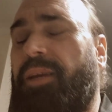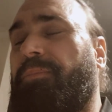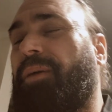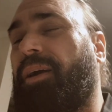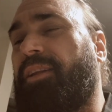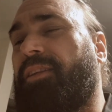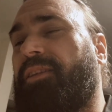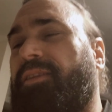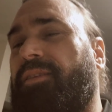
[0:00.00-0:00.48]

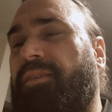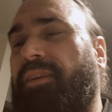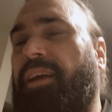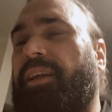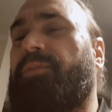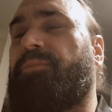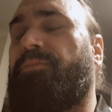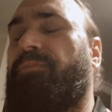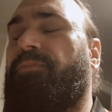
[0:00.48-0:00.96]
But it's
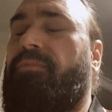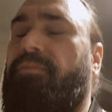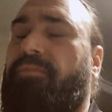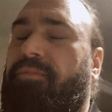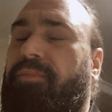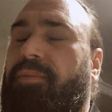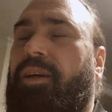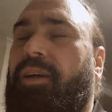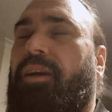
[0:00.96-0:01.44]

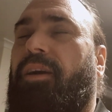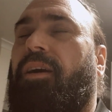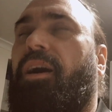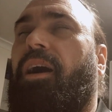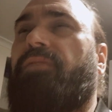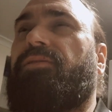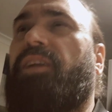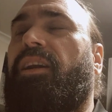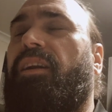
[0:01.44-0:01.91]

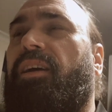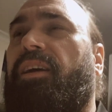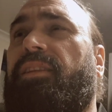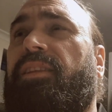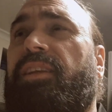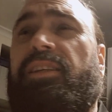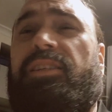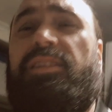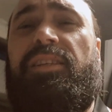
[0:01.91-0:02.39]
I've done it like
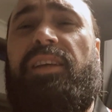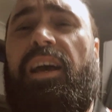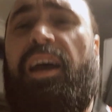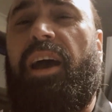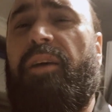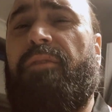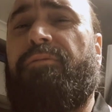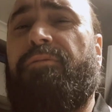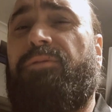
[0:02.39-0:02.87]
this to
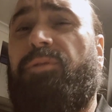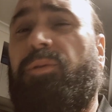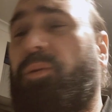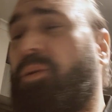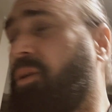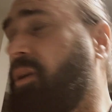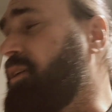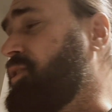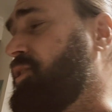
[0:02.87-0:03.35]
have
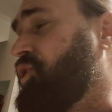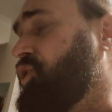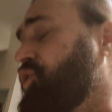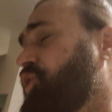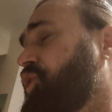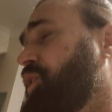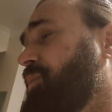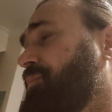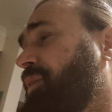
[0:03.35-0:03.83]
for a
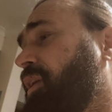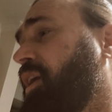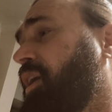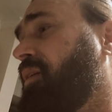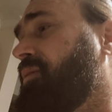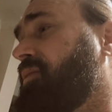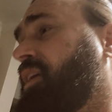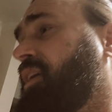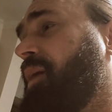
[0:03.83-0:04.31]
soup
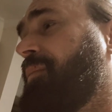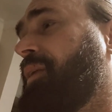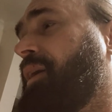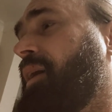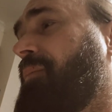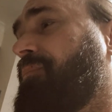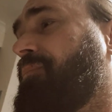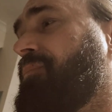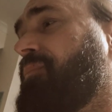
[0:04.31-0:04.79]
it's coming
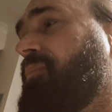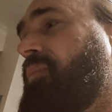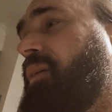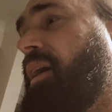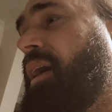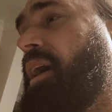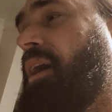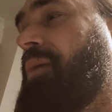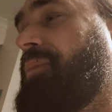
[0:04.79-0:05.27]
up
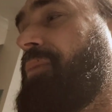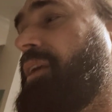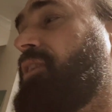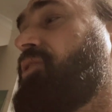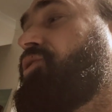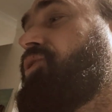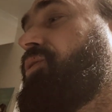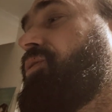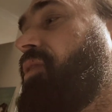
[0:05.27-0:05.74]
in
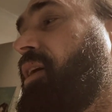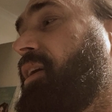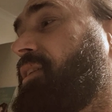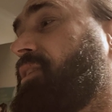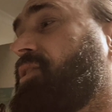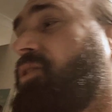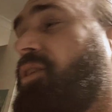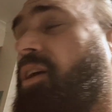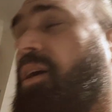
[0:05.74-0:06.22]
2
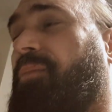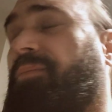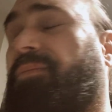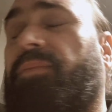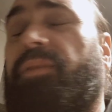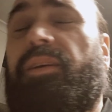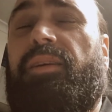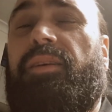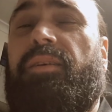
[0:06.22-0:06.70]
nights' time.
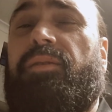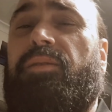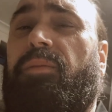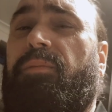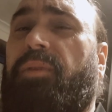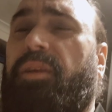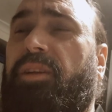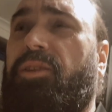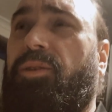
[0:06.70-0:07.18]
So
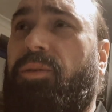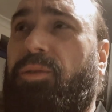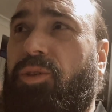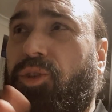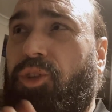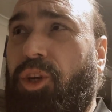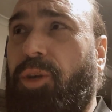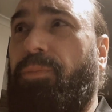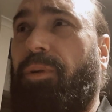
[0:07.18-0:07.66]
I'm going to do a
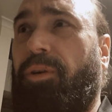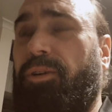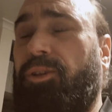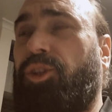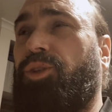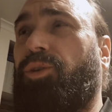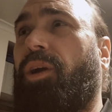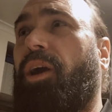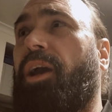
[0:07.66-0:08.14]
soup
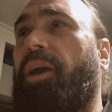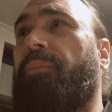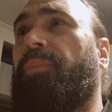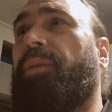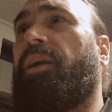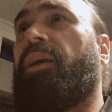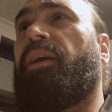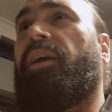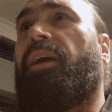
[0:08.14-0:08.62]
entree
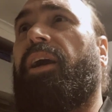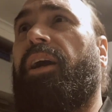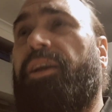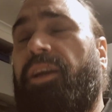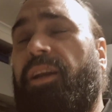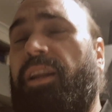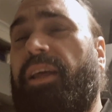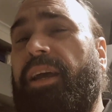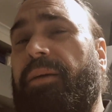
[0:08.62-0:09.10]
and
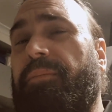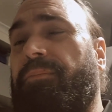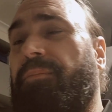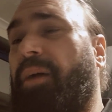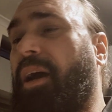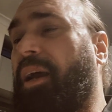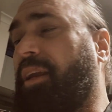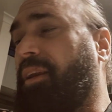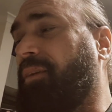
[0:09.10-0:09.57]
a lamb
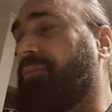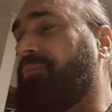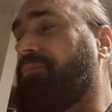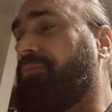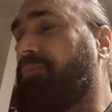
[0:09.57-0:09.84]
main.